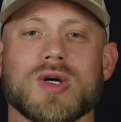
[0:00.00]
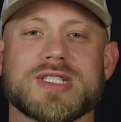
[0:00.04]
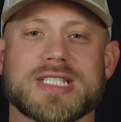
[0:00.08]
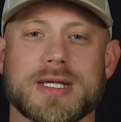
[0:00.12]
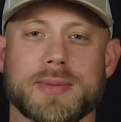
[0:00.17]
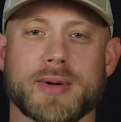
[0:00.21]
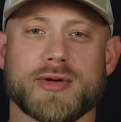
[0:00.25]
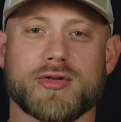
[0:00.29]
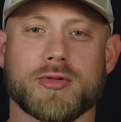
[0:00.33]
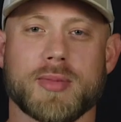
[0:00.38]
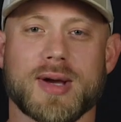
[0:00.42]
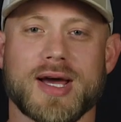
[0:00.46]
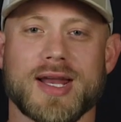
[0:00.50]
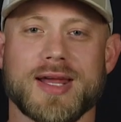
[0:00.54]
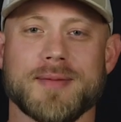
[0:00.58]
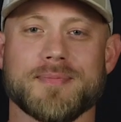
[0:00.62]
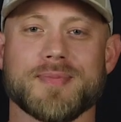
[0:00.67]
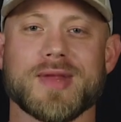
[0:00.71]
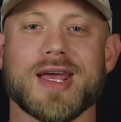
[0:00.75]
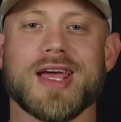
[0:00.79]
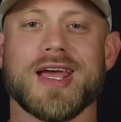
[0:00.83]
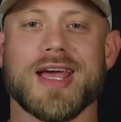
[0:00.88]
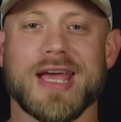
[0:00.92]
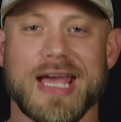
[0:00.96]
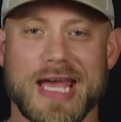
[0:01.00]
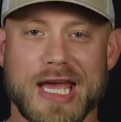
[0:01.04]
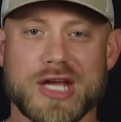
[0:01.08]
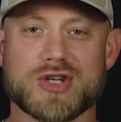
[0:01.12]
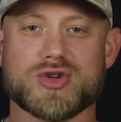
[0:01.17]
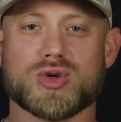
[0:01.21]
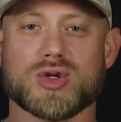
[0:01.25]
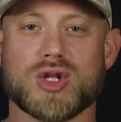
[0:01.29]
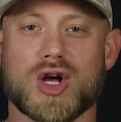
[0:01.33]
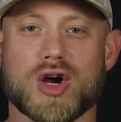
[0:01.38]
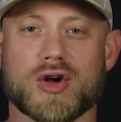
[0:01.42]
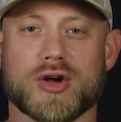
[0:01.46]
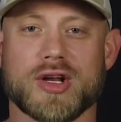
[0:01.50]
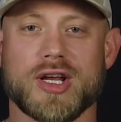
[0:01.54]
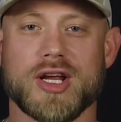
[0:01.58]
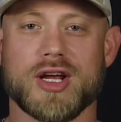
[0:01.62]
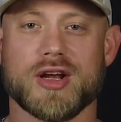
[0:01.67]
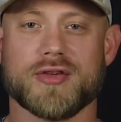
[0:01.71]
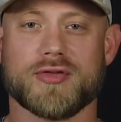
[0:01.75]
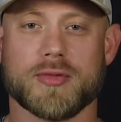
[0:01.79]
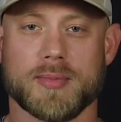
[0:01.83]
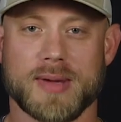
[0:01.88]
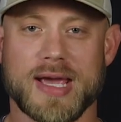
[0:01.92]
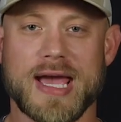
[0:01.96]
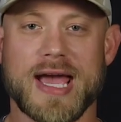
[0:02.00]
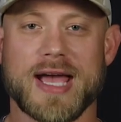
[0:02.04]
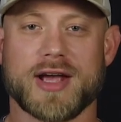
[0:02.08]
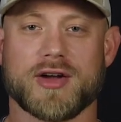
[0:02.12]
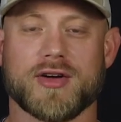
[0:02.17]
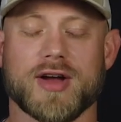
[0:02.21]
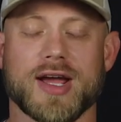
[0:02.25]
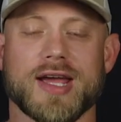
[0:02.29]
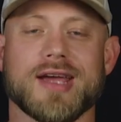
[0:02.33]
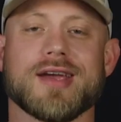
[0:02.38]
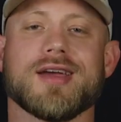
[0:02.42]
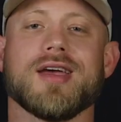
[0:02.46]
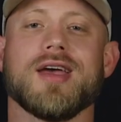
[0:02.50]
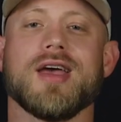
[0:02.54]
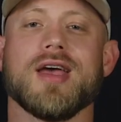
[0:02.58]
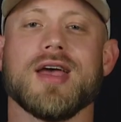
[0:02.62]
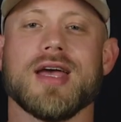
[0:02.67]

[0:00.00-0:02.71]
What's up everybody? Andrew Longman here from GatCrank.